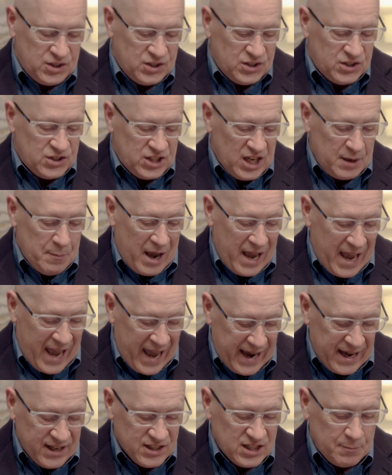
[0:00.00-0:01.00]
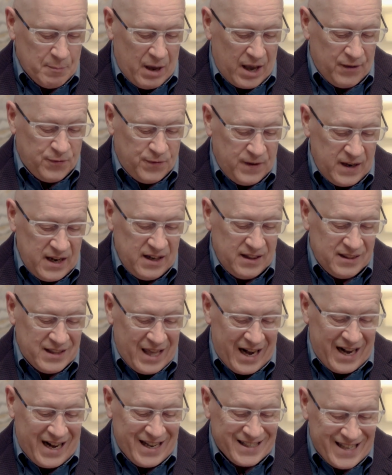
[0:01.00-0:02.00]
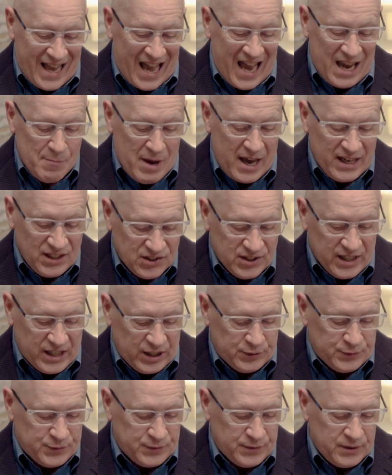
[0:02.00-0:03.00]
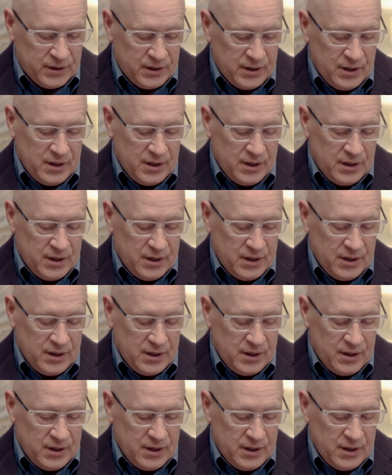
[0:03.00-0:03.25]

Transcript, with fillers: See my hands and my feet, that it is I myself.